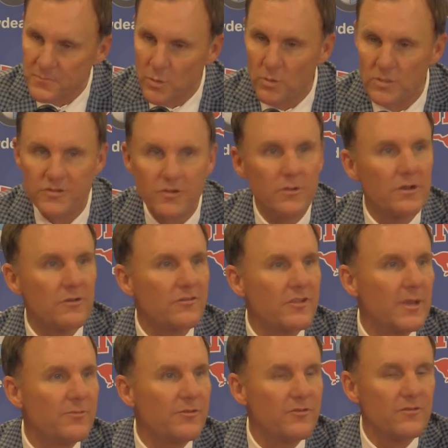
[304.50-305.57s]
with two
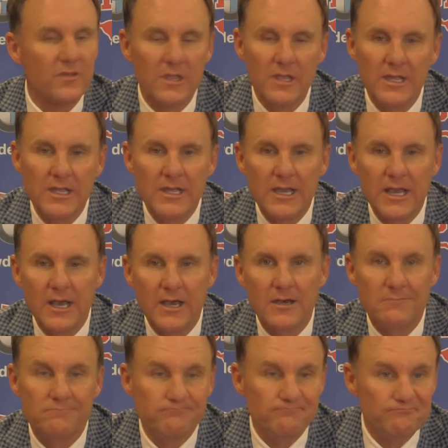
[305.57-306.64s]
interceptions
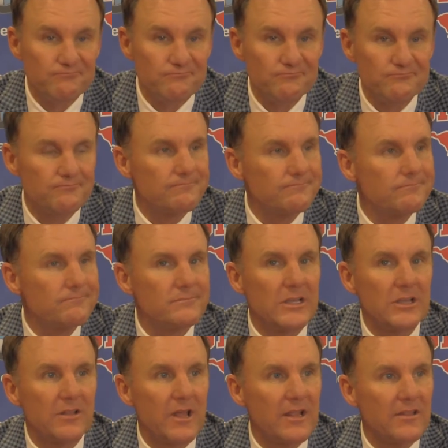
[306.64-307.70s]
um,
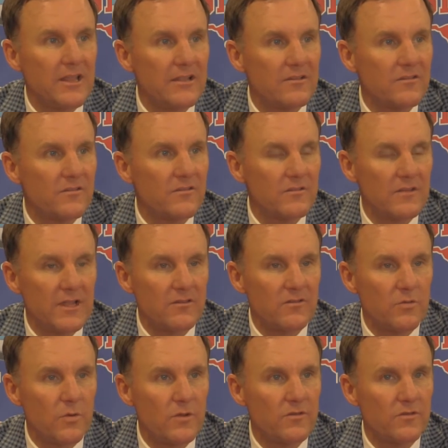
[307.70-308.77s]
you know that that's
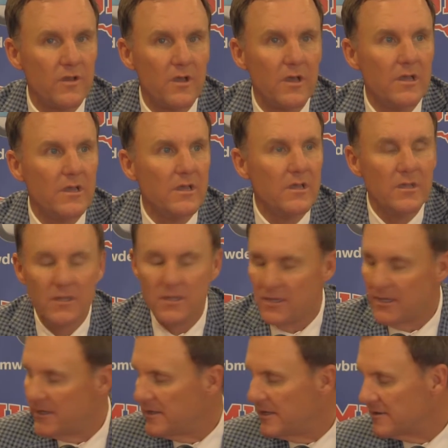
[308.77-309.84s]
that's what uh,
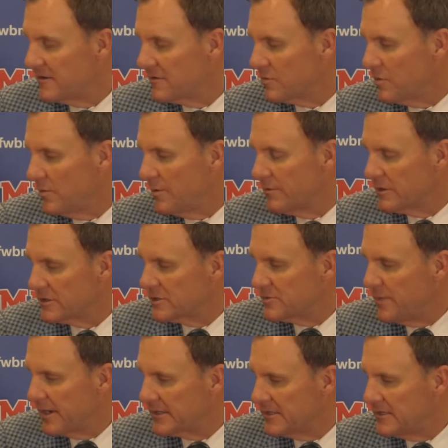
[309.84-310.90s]
that, that's what we were
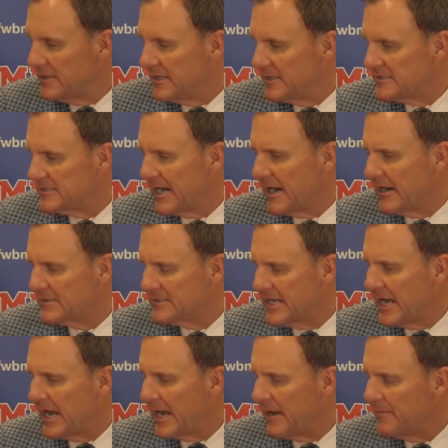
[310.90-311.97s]
expecting the entire
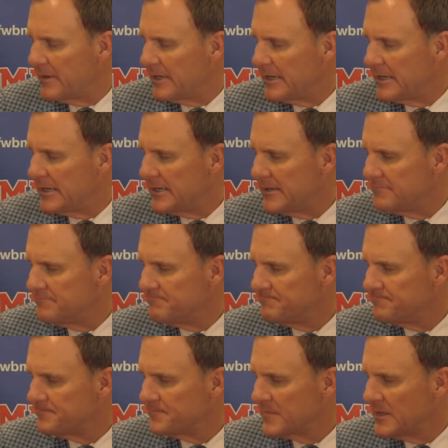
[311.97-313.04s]
time. Um,
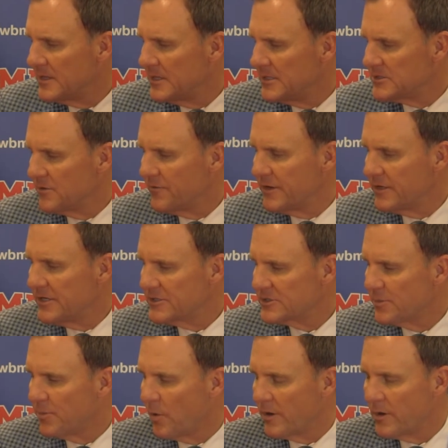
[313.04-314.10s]
so very
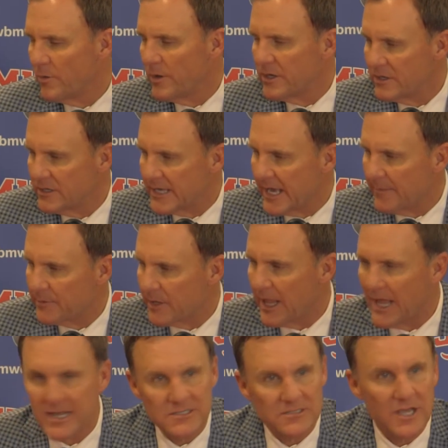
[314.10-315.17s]
disappointed we couldn't
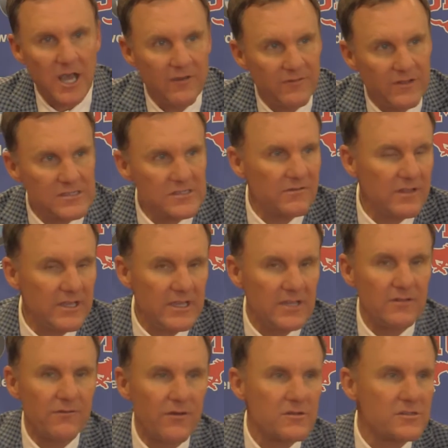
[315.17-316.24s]
capitalize offensively in
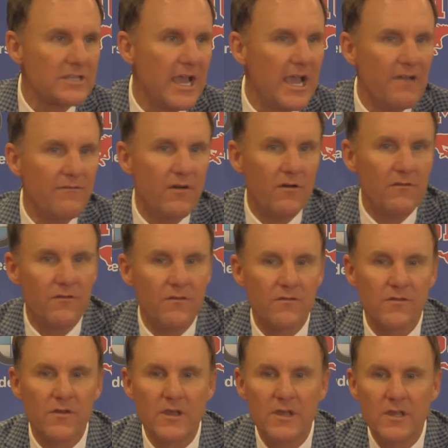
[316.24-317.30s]
the first half off of